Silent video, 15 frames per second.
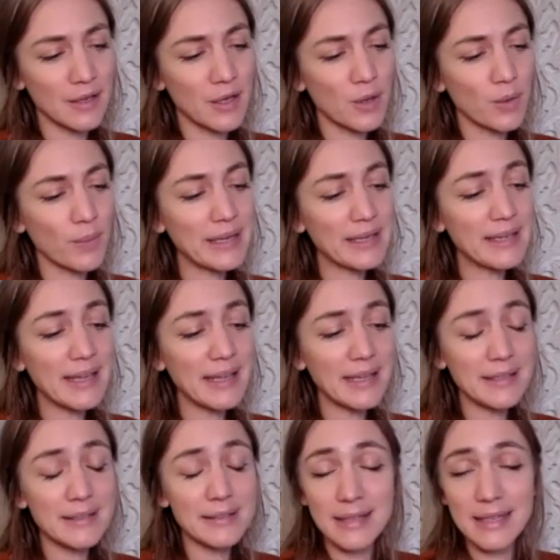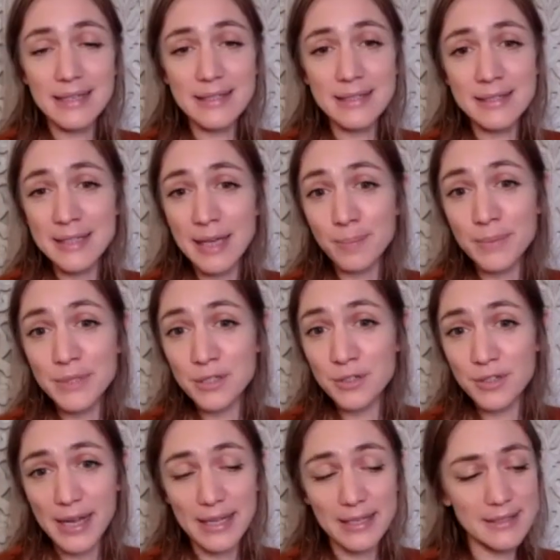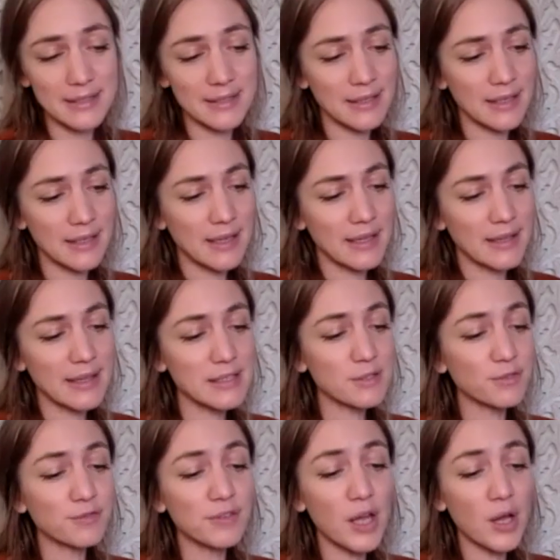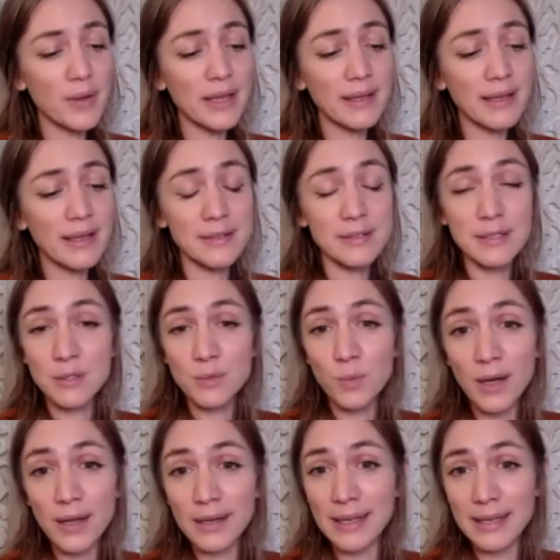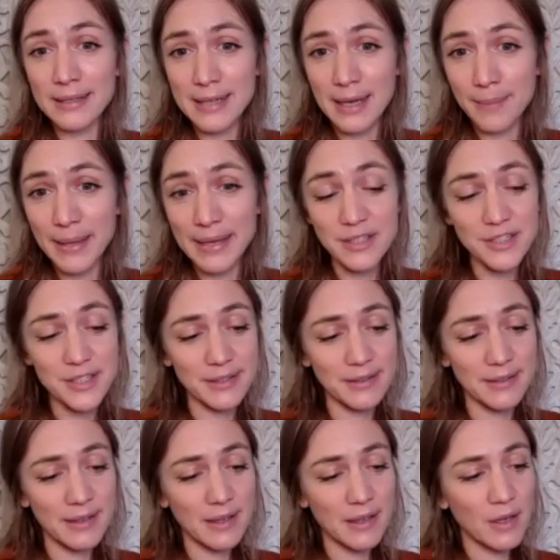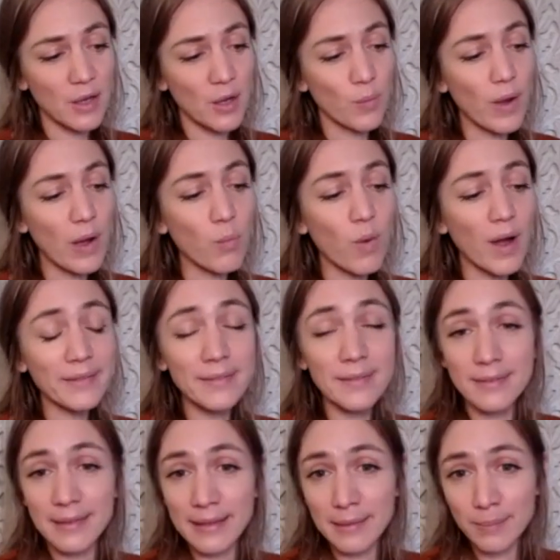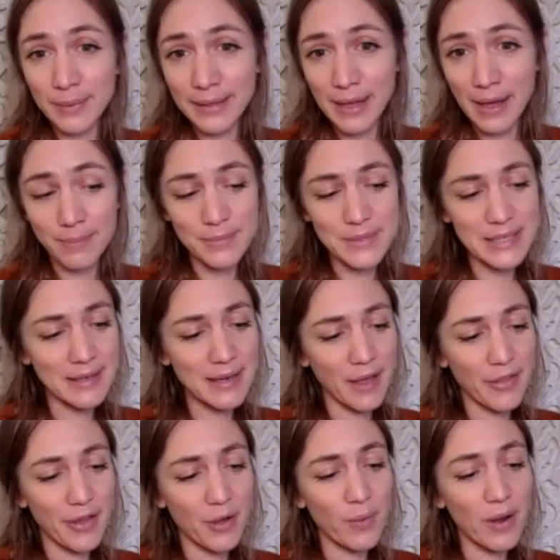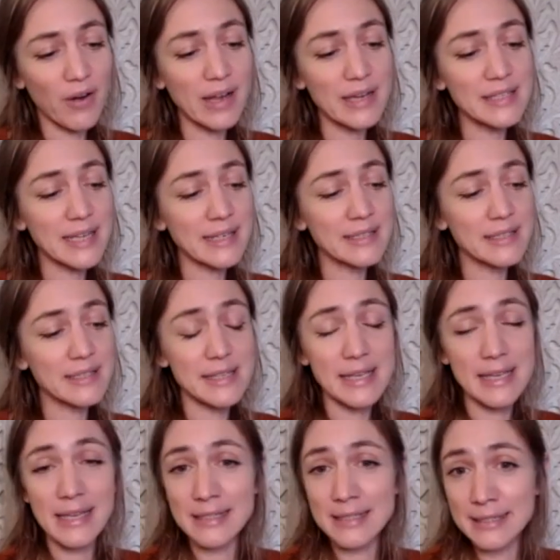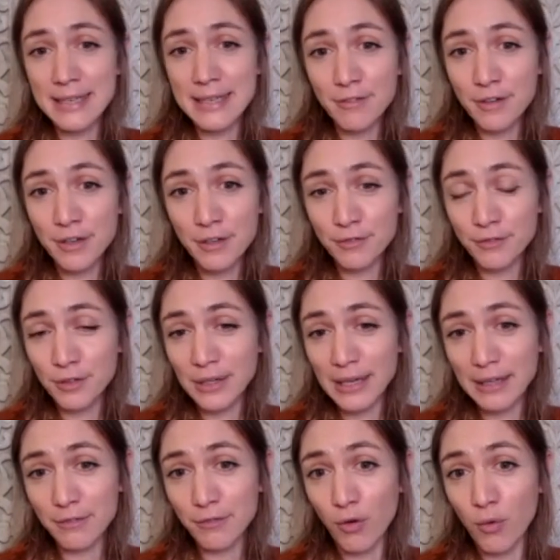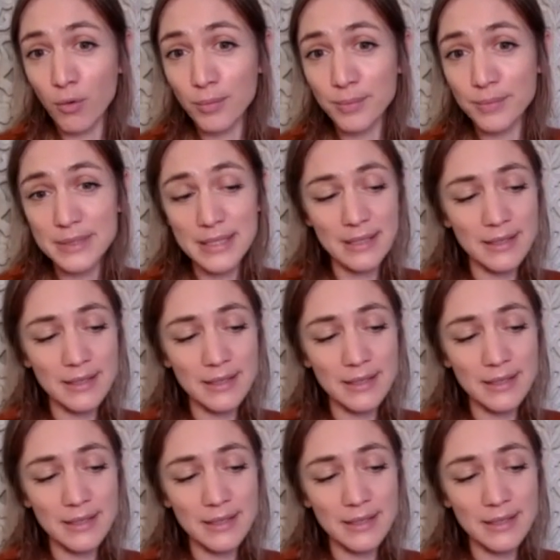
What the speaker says: We need this substrate, this flowing and swirling dimension where one thing becomes another, where identity is never fully formed.